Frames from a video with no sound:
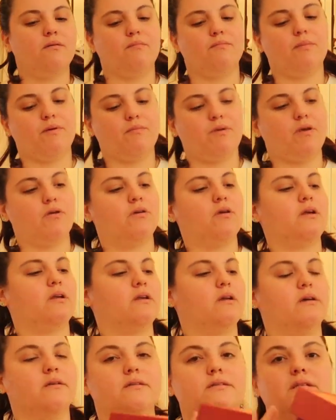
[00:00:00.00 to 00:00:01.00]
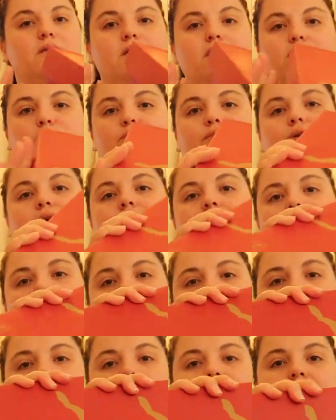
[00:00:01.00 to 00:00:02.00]
maybe you cannot see the brand.
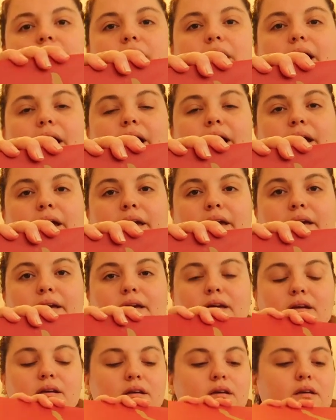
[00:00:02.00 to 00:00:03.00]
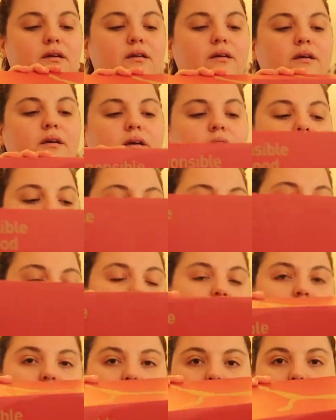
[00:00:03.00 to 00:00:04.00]
I
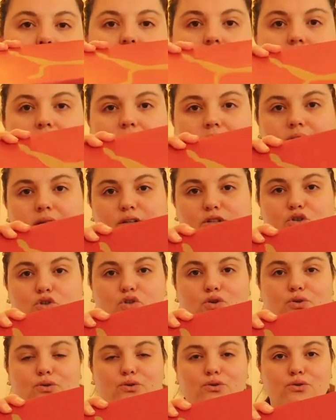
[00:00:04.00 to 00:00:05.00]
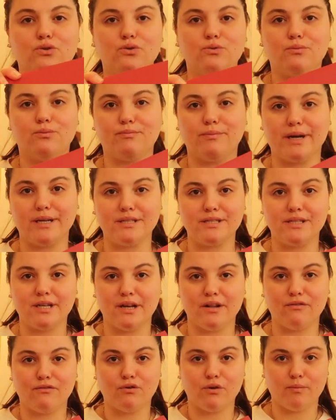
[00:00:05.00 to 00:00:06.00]
got shoes
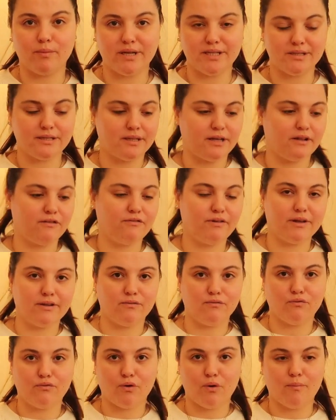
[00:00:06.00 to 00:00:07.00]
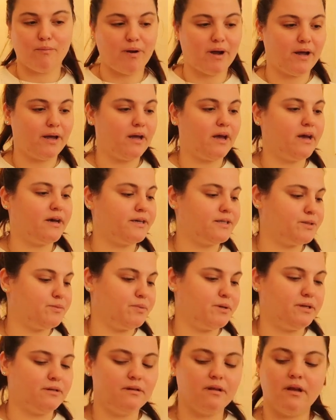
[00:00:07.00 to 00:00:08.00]
myself, for myself and for my
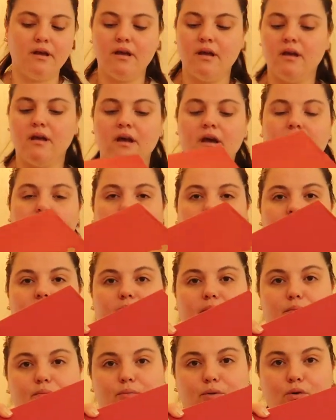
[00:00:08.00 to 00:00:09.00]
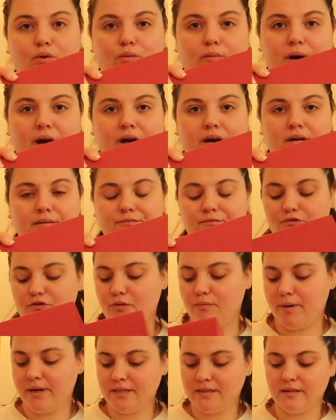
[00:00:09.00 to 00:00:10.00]
husband. I got Puma
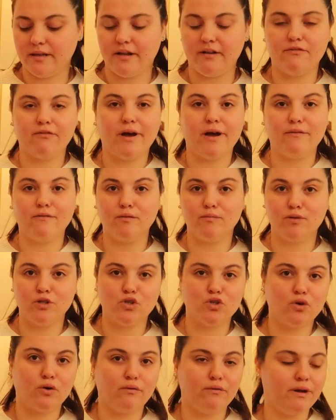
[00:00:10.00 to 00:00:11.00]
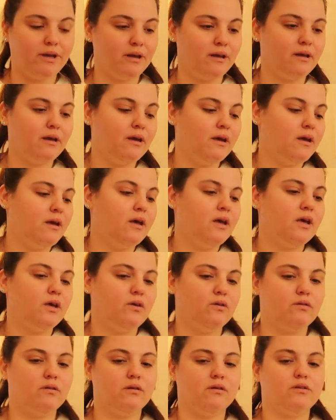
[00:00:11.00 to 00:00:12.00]
for myself. I will be showing
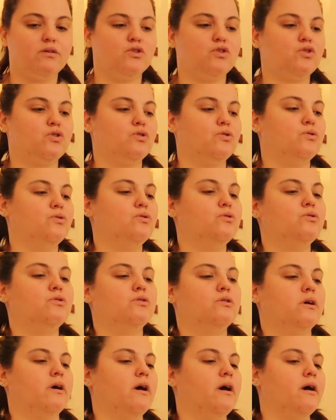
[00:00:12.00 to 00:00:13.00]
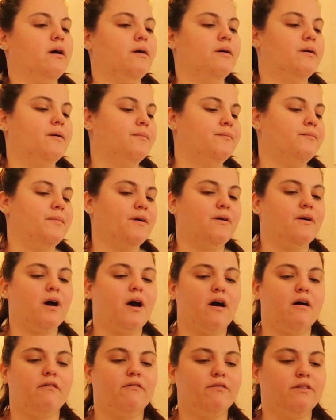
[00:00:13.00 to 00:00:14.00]
you the shoes,
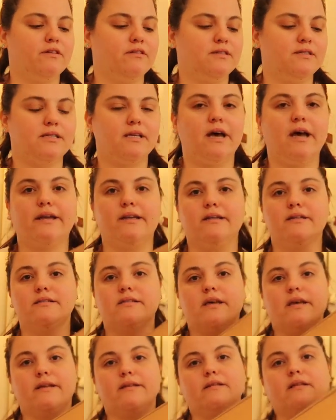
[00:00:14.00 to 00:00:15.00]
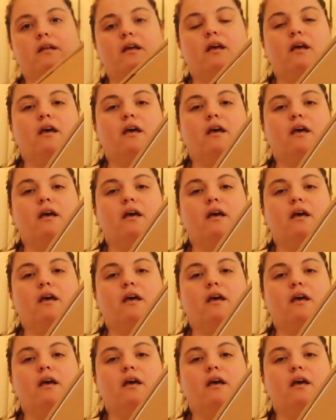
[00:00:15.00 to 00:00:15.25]
how the design is, and